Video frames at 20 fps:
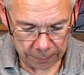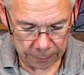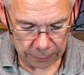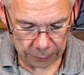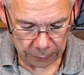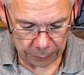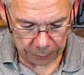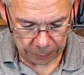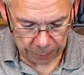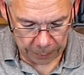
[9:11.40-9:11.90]

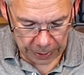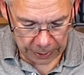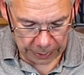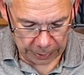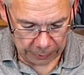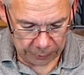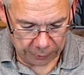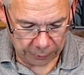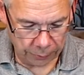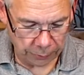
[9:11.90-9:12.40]
Don't make
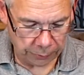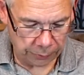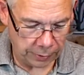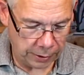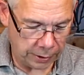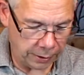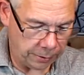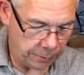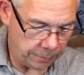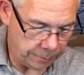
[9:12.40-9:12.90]
it too
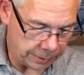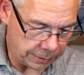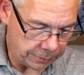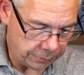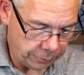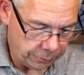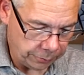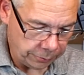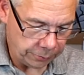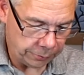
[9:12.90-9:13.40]
thin, but
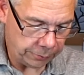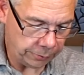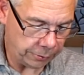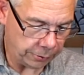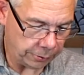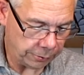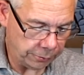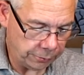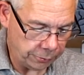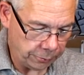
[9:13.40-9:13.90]
it's
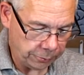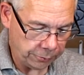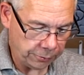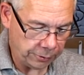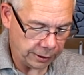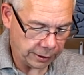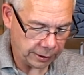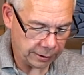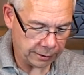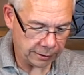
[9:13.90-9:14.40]
not too
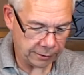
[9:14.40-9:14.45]
thick.